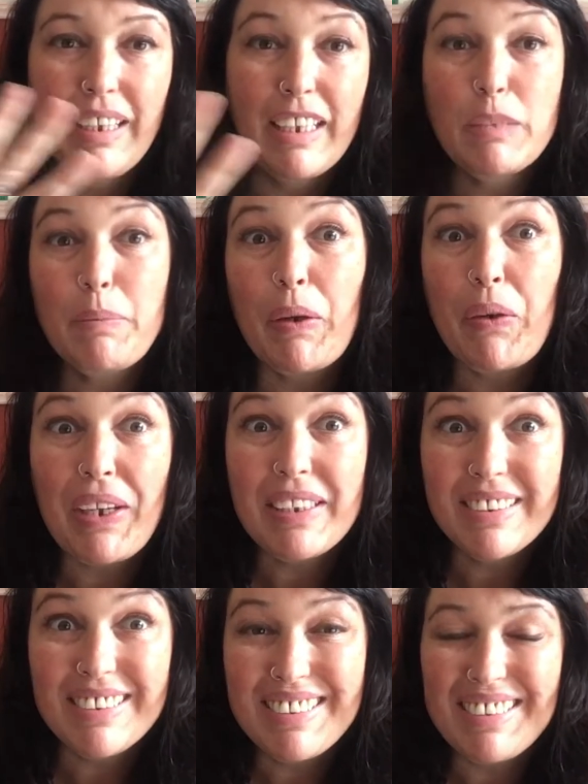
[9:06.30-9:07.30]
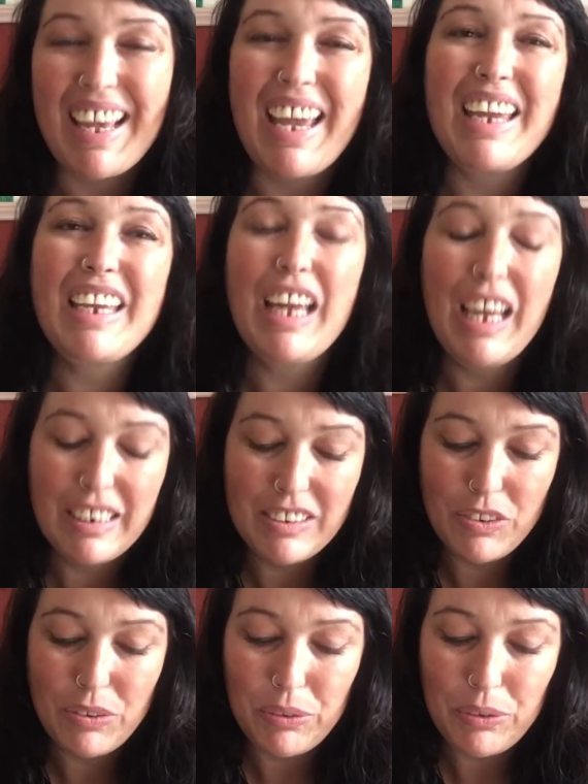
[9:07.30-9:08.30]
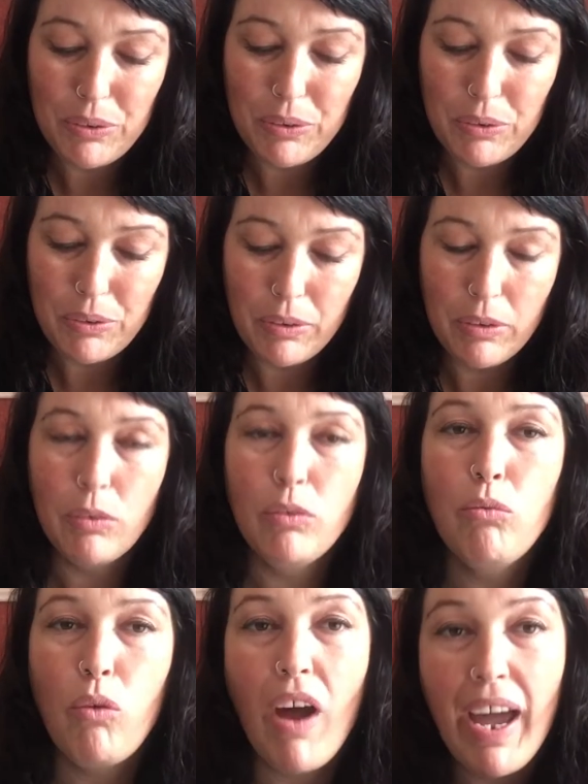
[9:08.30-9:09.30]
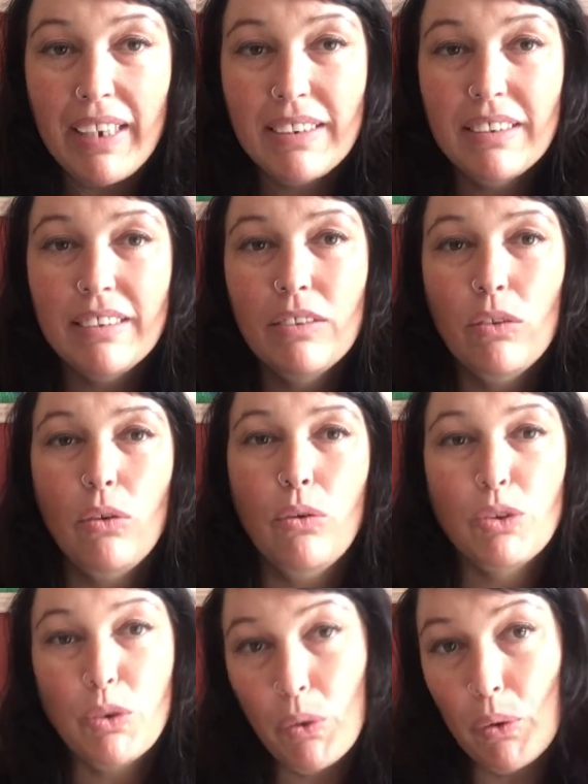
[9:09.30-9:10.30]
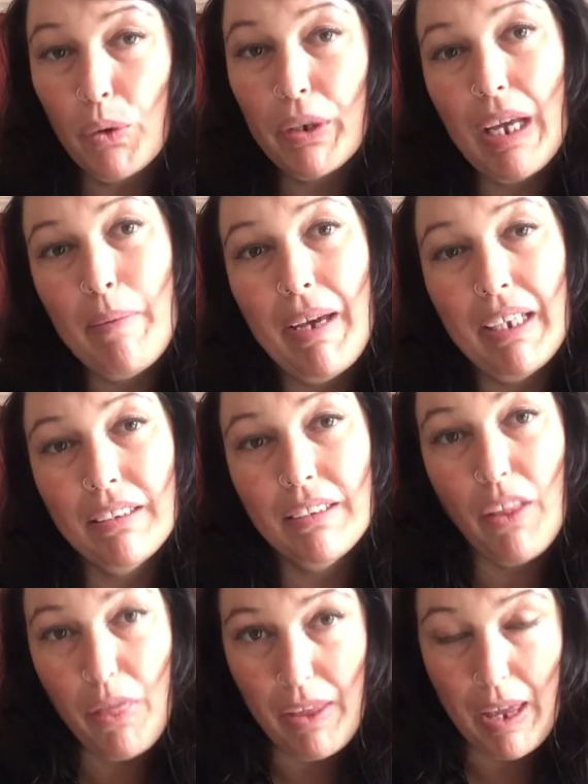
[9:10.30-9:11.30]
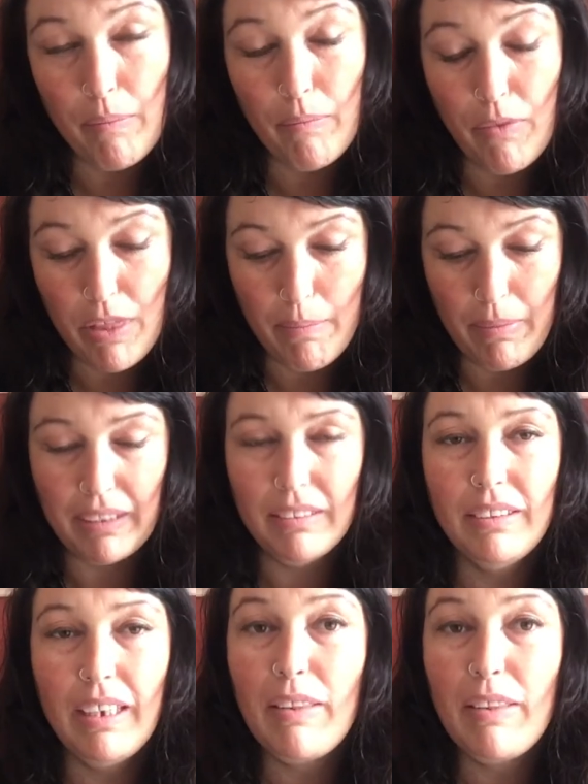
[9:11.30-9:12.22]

experiences, say, to write or talk about the theme for the month.